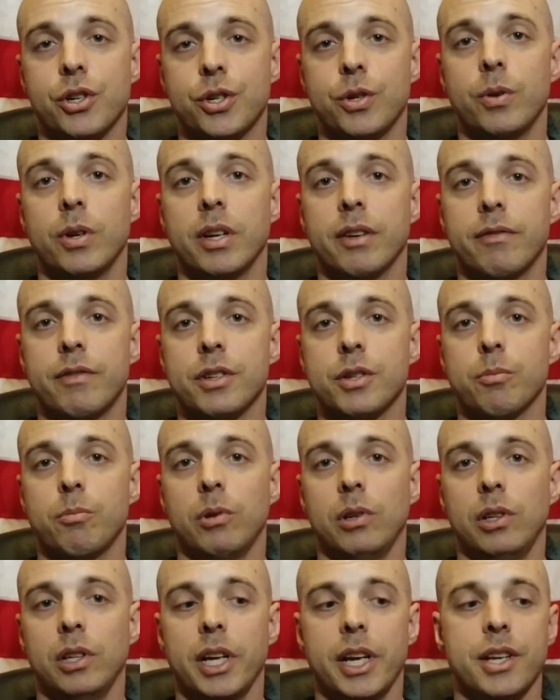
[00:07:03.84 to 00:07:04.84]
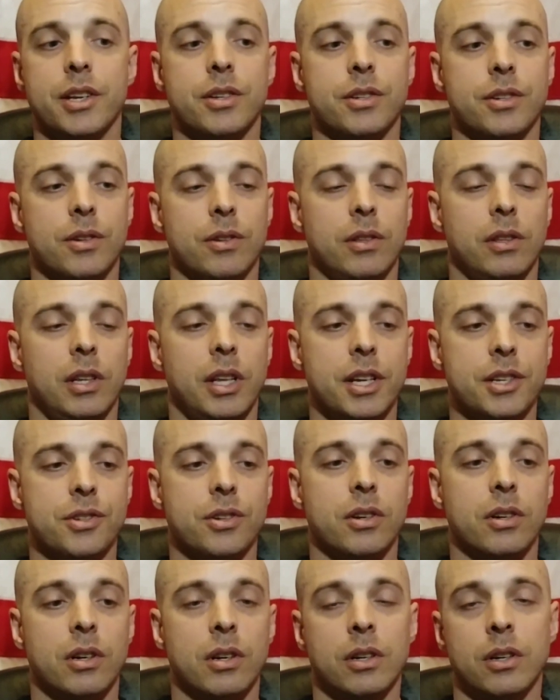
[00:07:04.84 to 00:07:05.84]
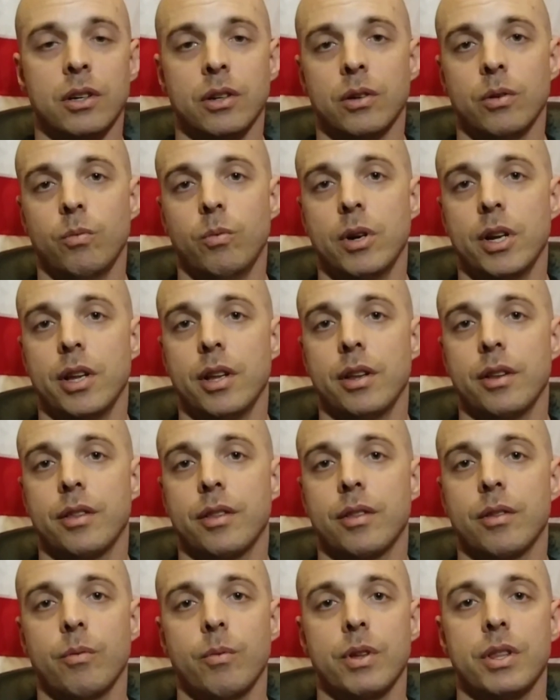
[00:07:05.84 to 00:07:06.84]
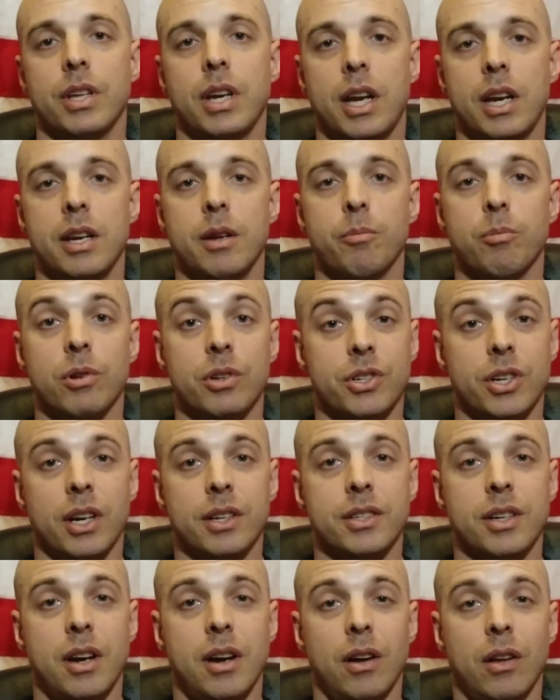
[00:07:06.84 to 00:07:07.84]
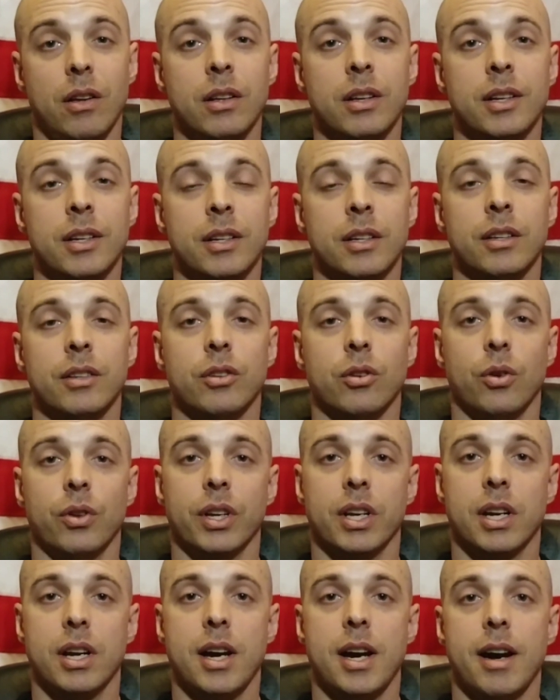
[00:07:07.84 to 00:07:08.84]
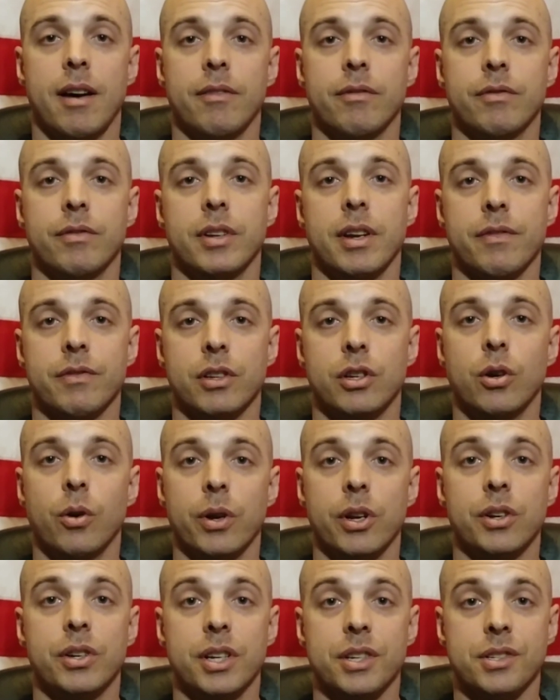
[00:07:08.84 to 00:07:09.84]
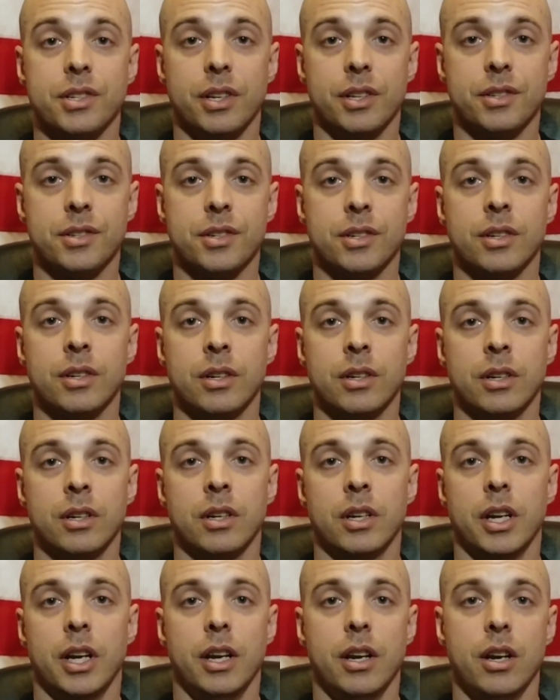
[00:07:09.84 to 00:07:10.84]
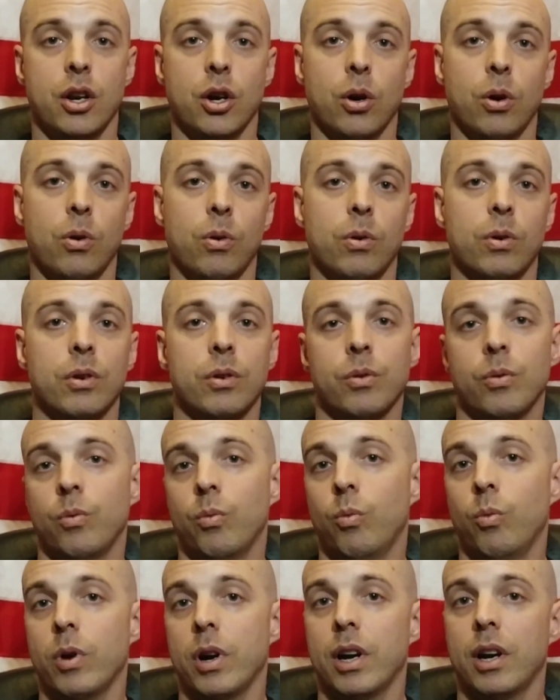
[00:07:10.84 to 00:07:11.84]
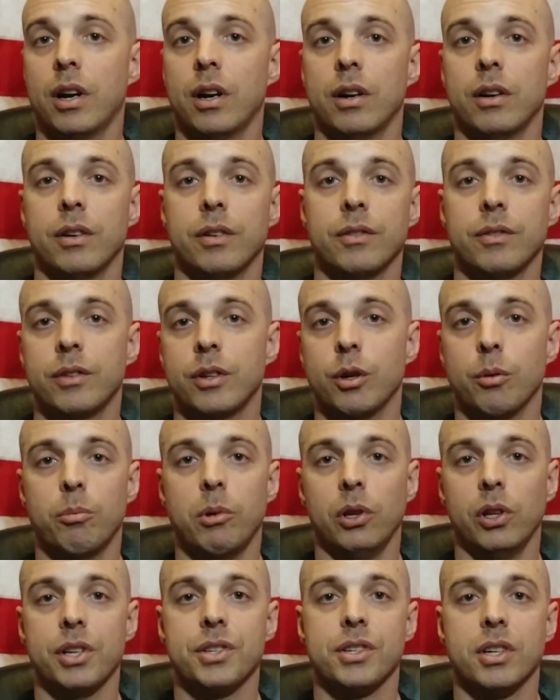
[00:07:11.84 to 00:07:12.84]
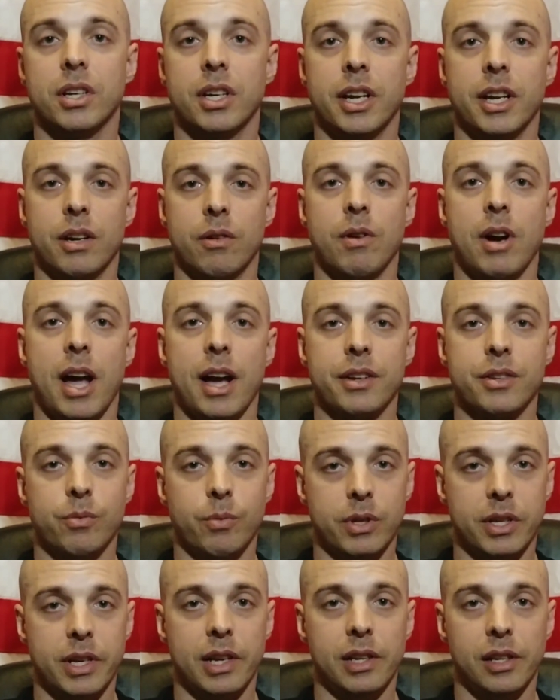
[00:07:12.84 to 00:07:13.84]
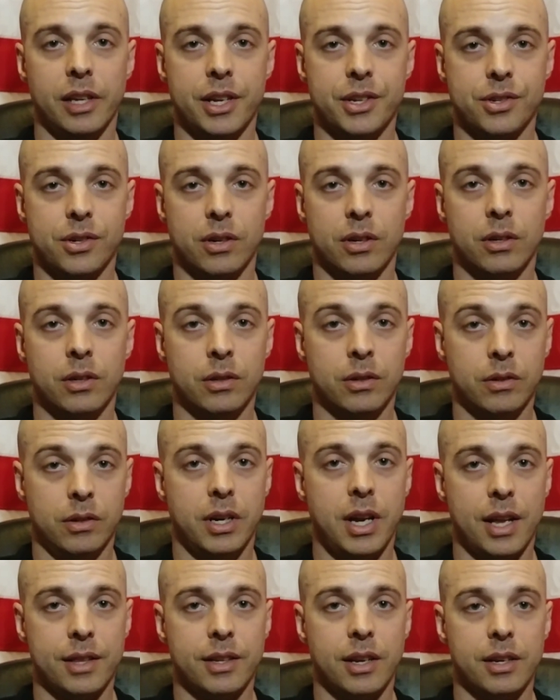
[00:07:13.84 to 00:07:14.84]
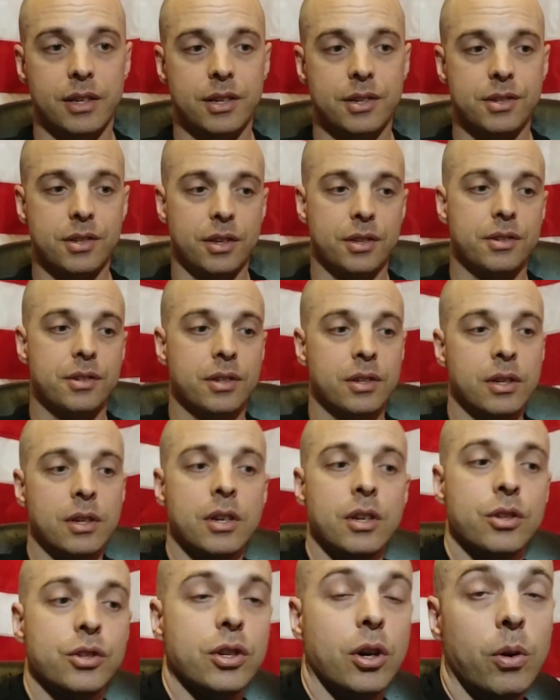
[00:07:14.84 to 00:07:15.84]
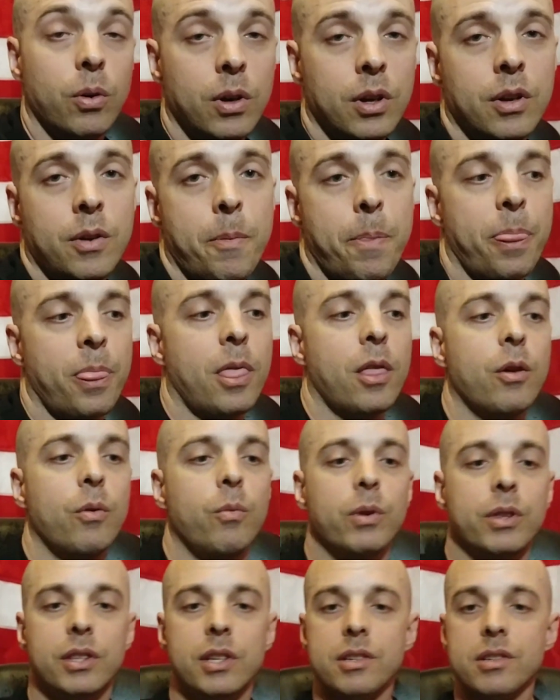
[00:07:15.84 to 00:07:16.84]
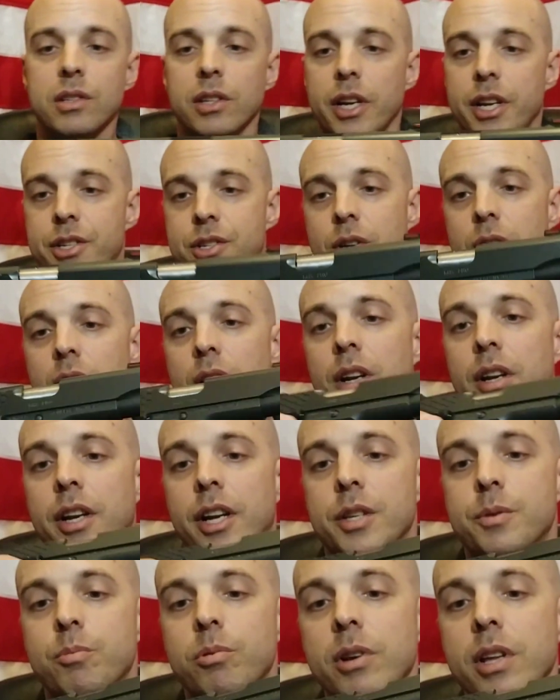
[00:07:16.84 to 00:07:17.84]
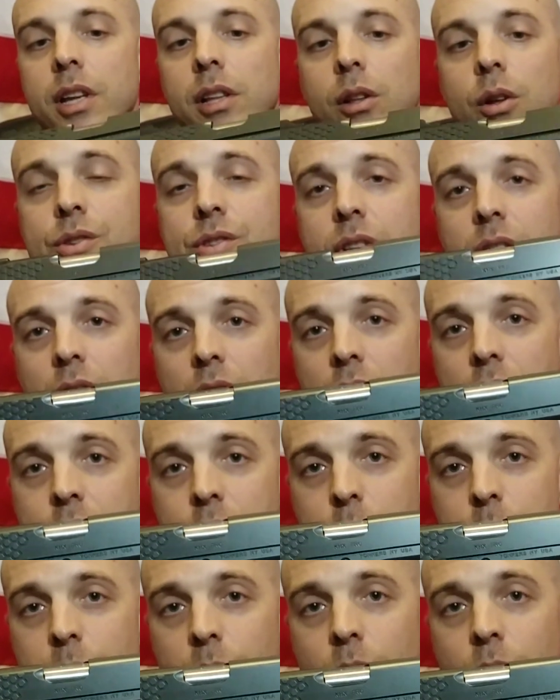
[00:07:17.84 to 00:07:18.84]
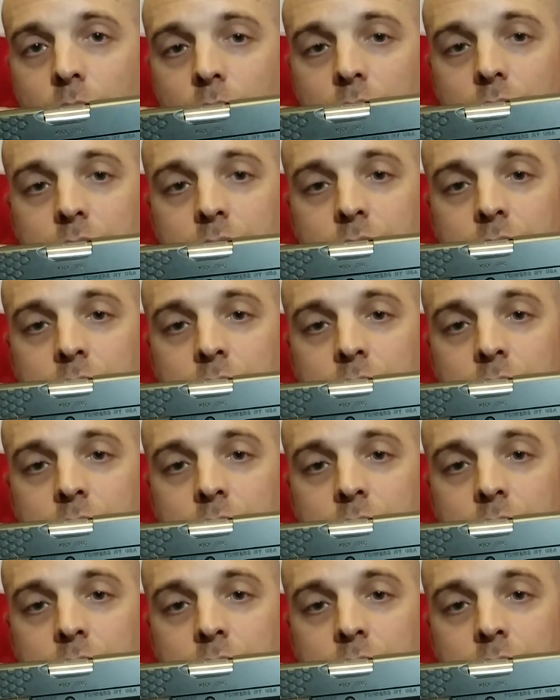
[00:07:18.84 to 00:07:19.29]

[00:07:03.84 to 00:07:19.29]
shooting a visible laser with any projectile. They're only going to have, you have to know your distance and know where your bullet's going to interact with that laser at that distance. So with this laser, it's pretty close to the line of the bore.